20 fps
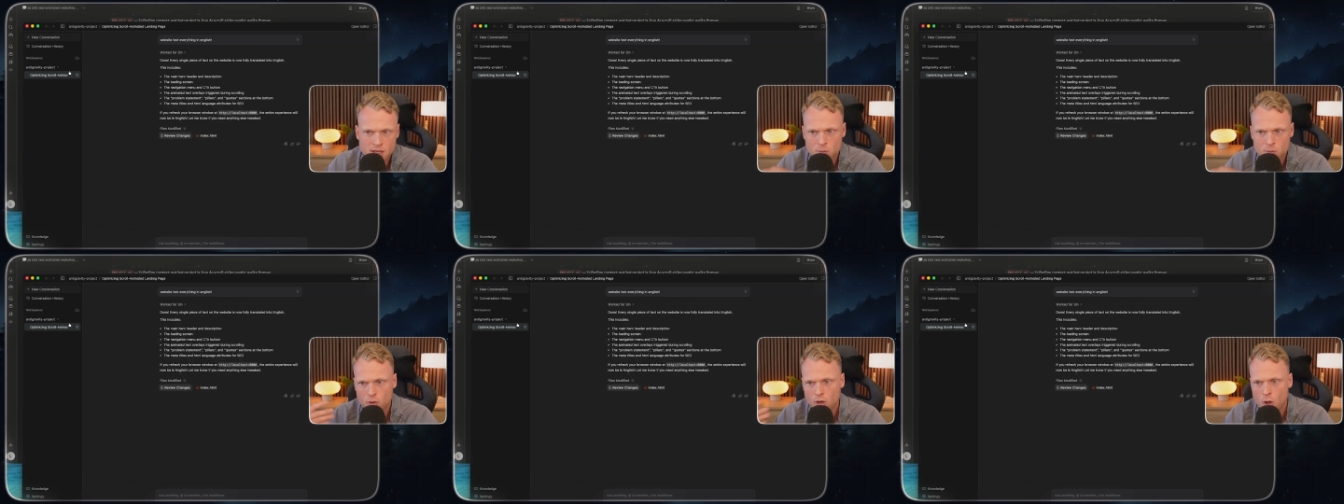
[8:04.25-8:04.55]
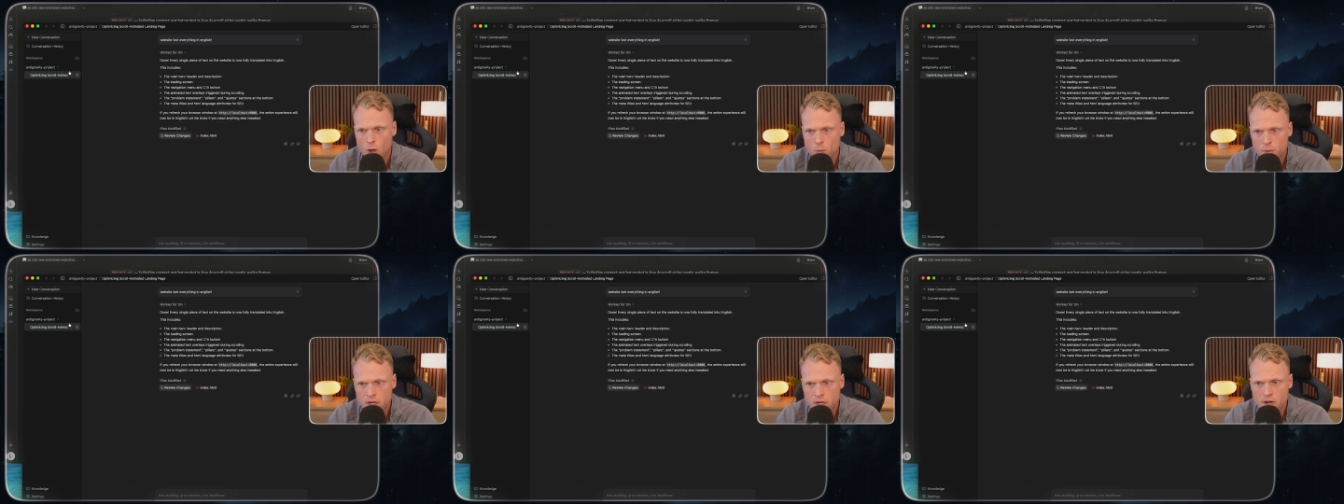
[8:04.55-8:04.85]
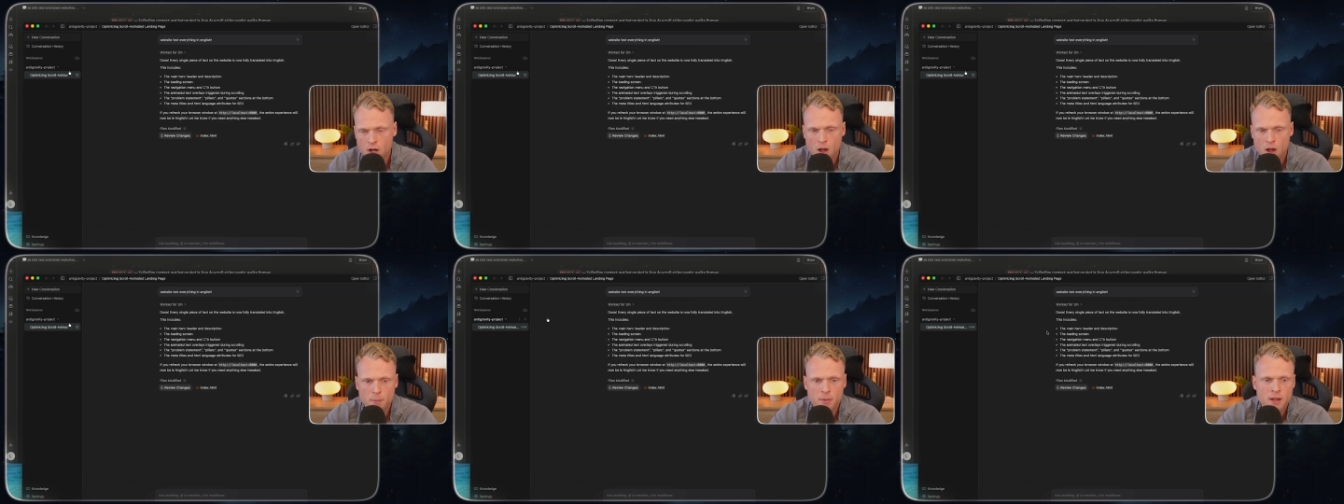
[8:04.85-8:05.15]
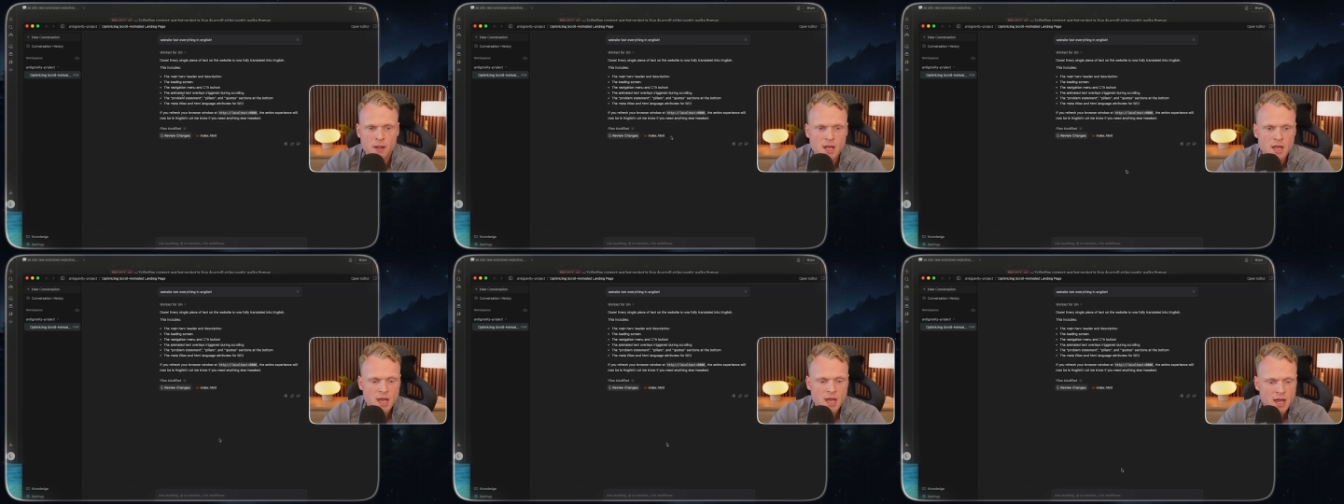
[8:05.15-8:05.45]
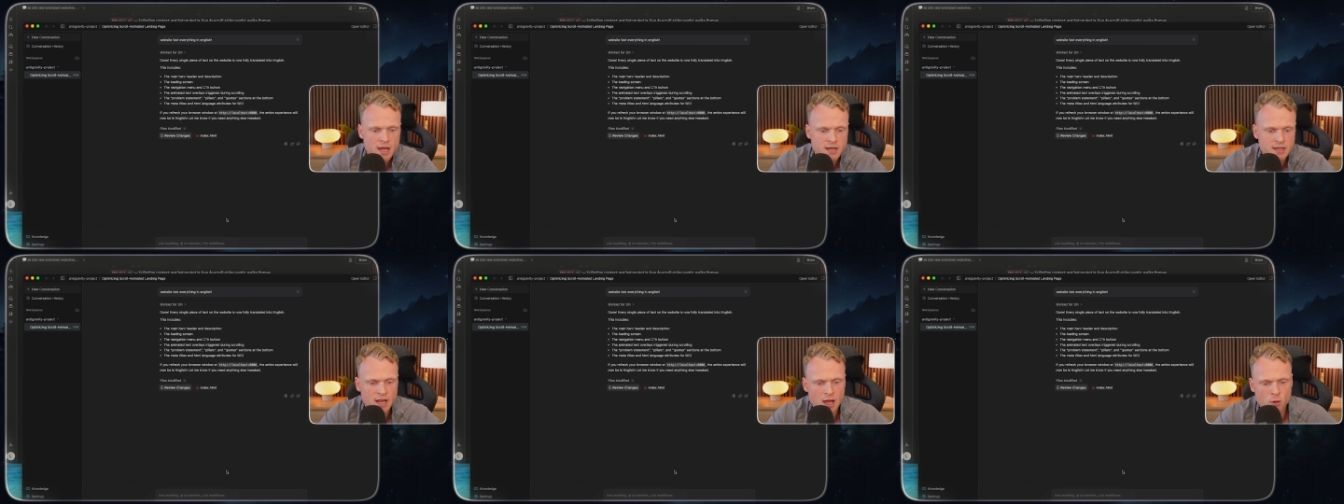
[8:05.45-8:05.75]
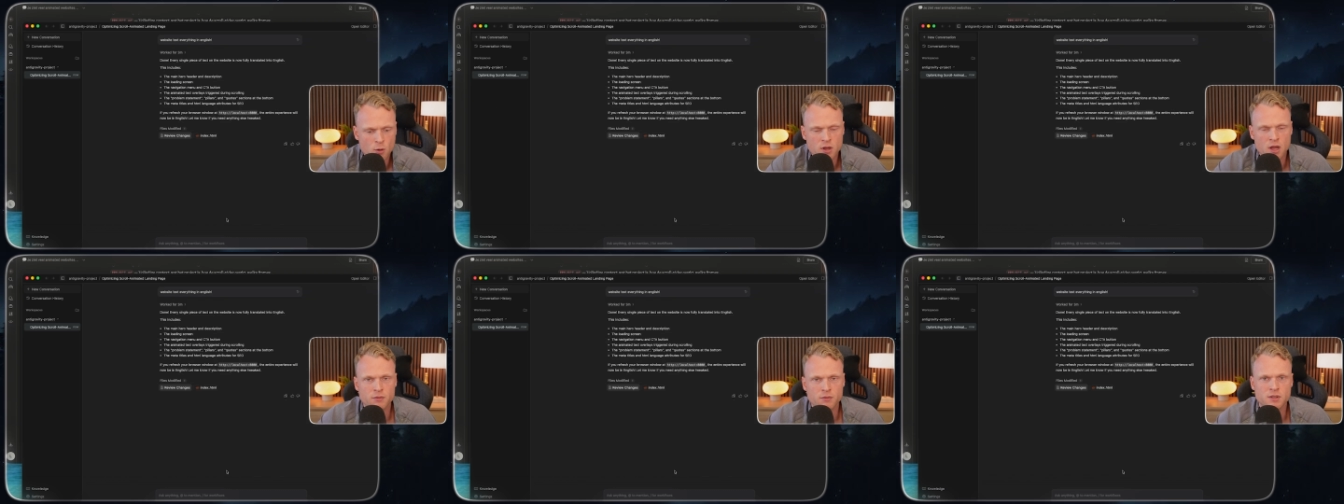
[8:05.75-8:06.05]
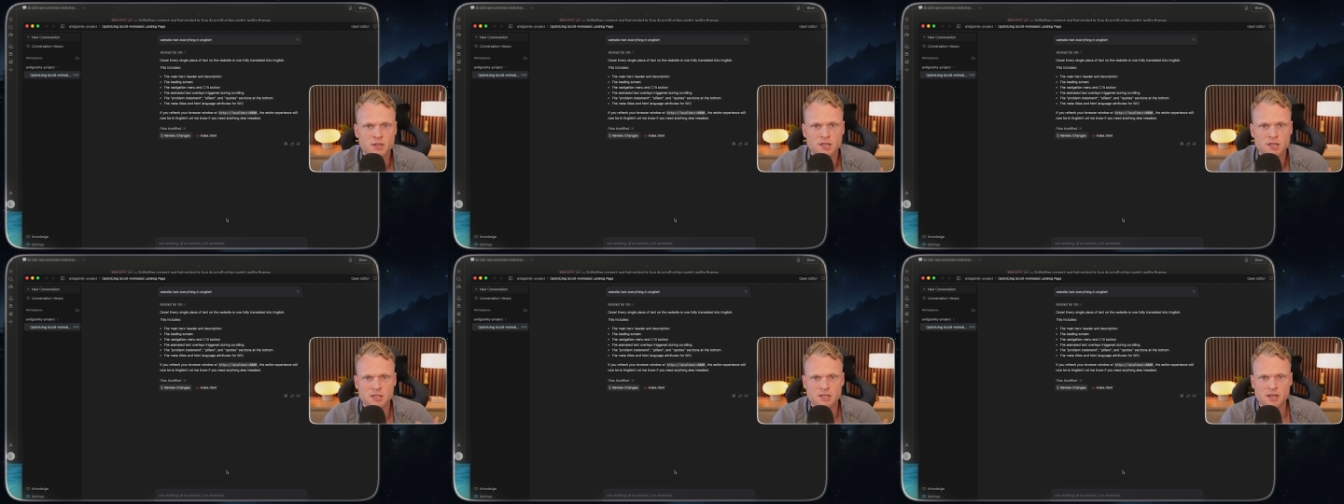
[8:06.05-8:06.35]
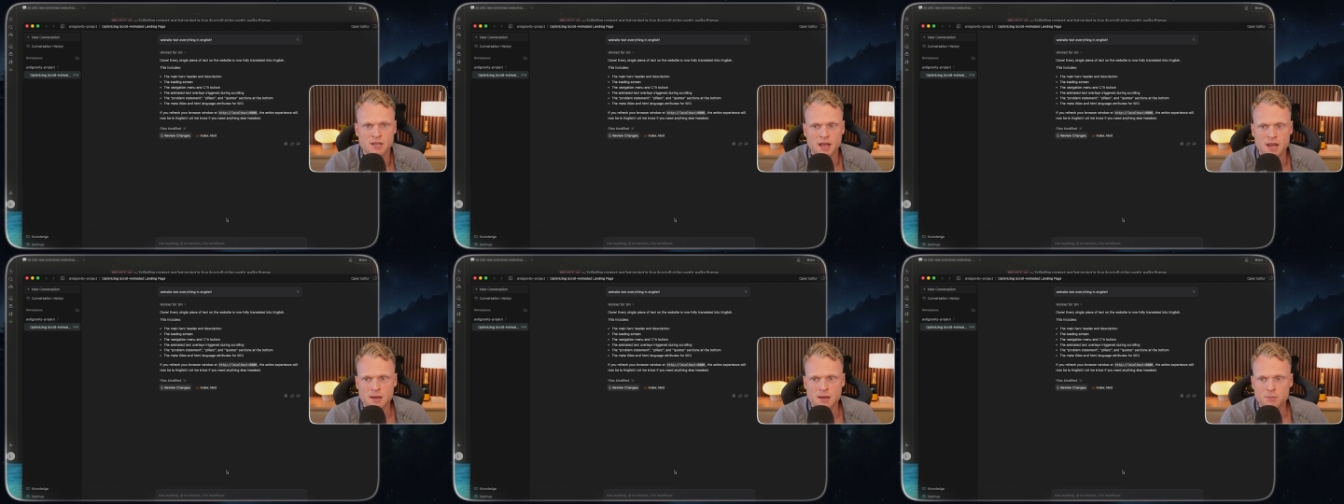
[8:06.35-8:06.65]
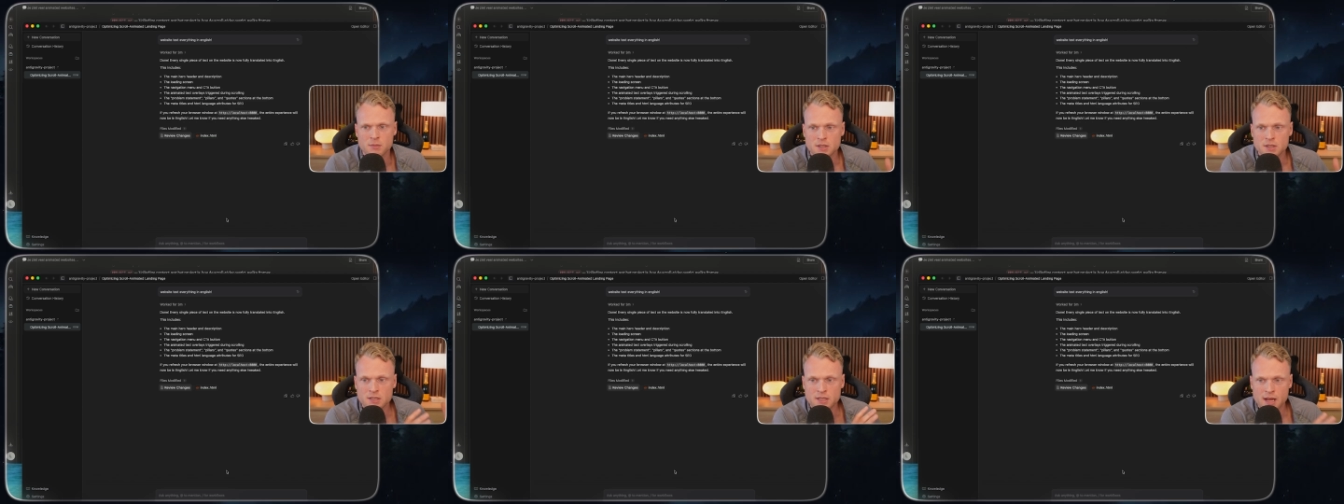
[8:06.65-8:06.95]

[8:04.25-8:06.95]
It will open it up, and now you have the same